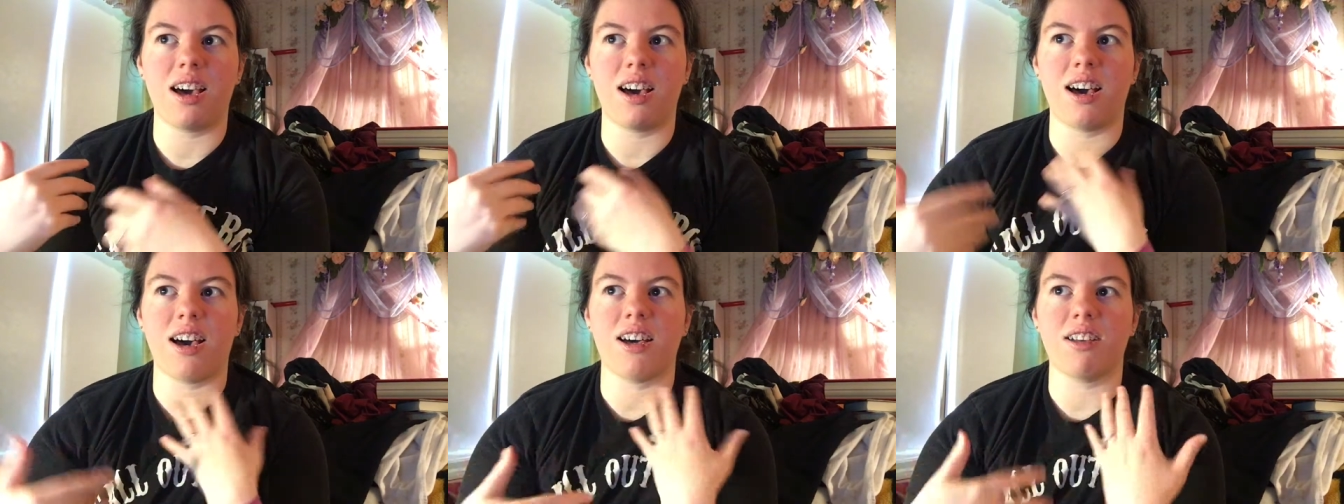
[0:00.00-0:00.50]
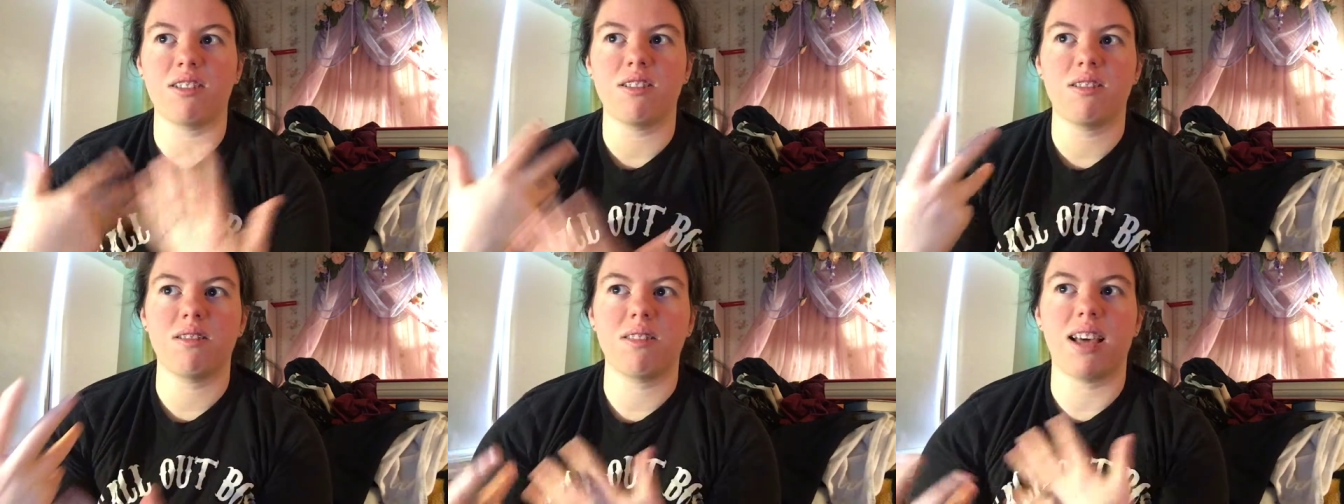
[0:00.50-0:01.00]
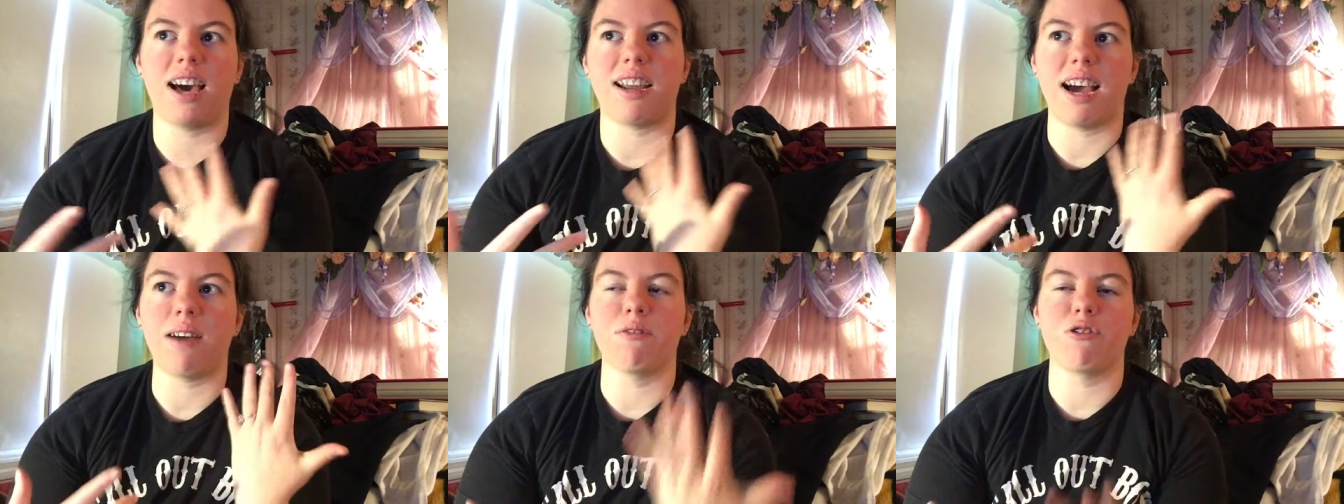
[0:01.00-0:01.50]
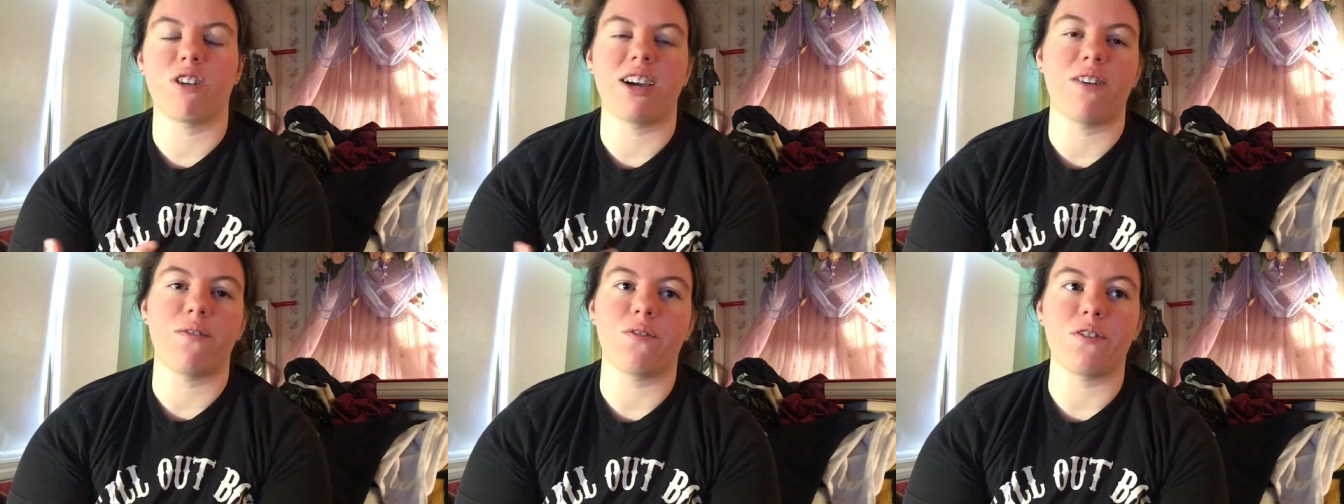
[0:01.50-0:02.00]
uh, that I would try
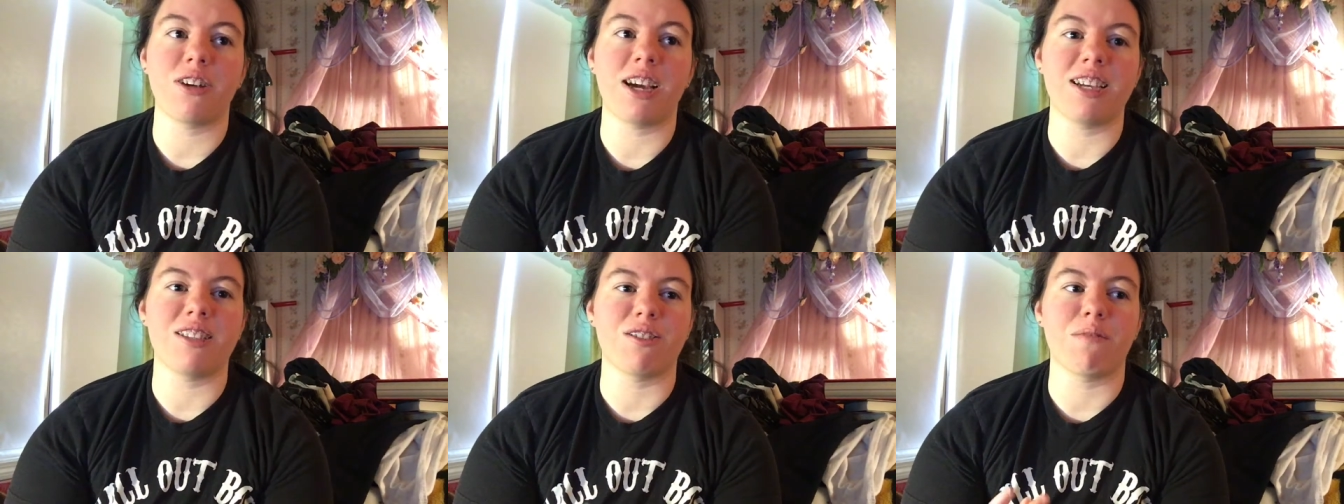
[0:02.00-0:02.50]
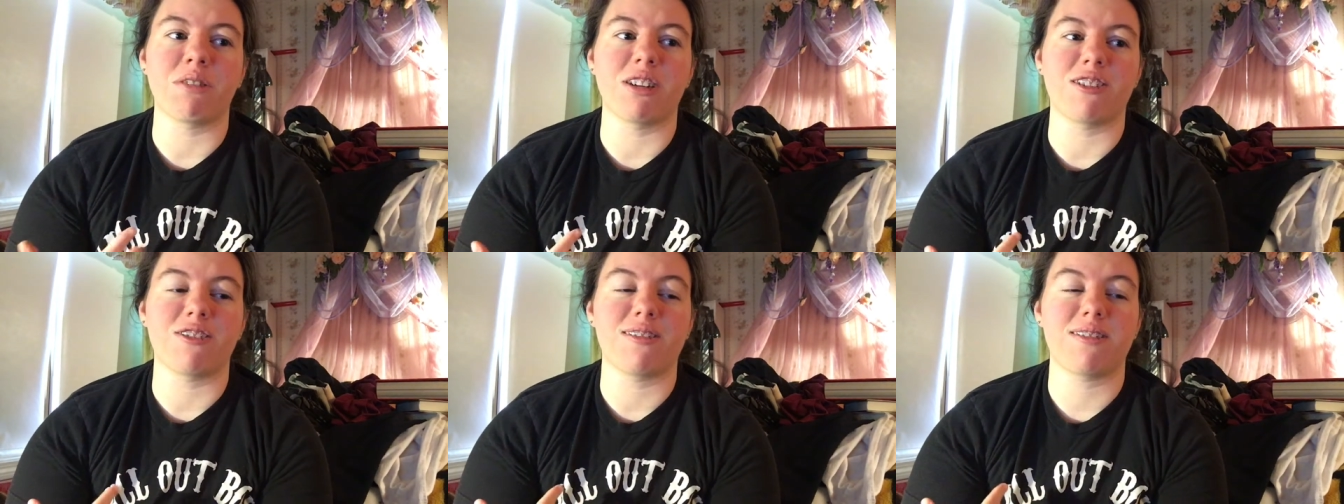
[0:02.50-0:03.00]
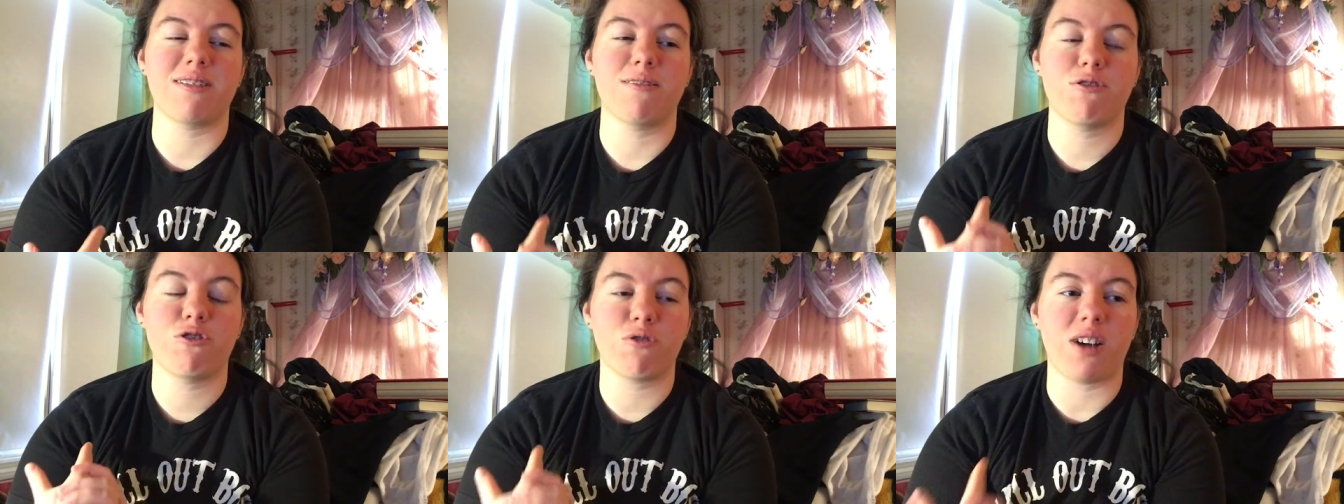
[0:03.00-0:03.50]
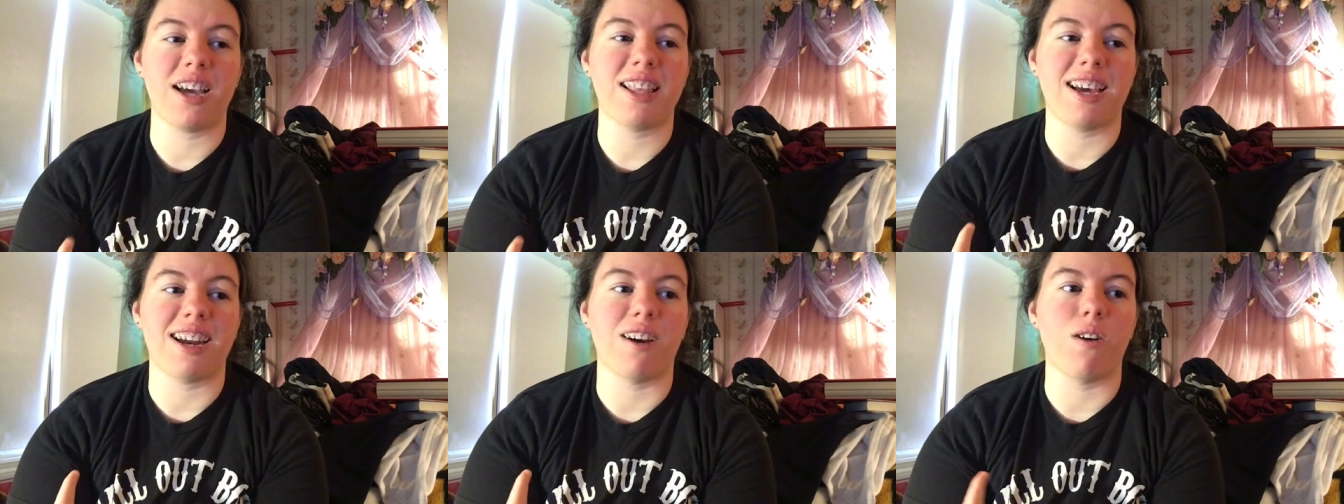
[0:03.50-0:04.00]
out Fortnite, so I'm going to try
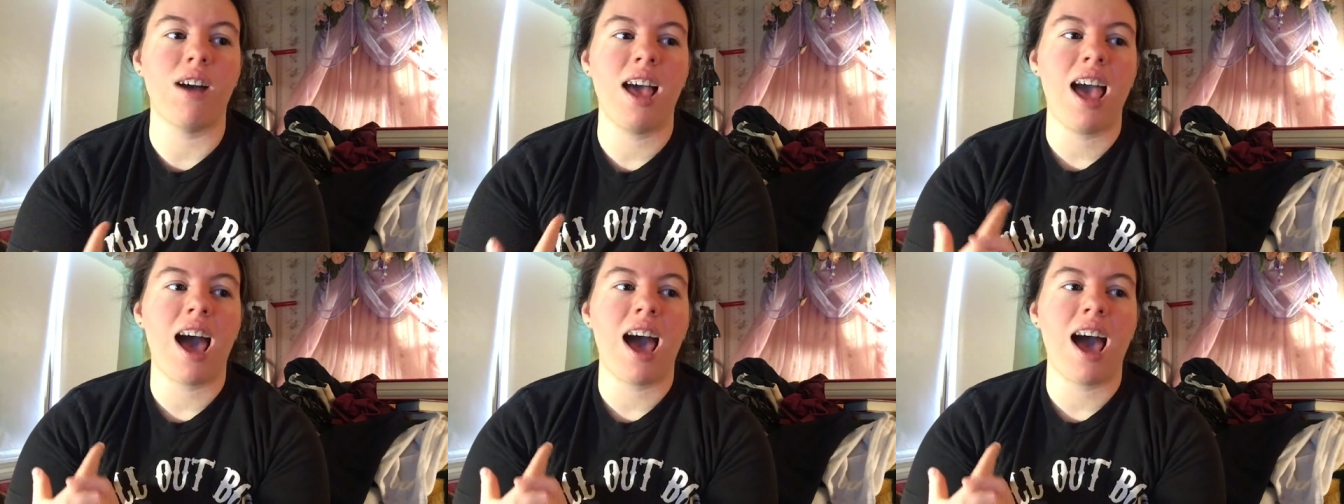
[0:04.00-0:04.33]
that out.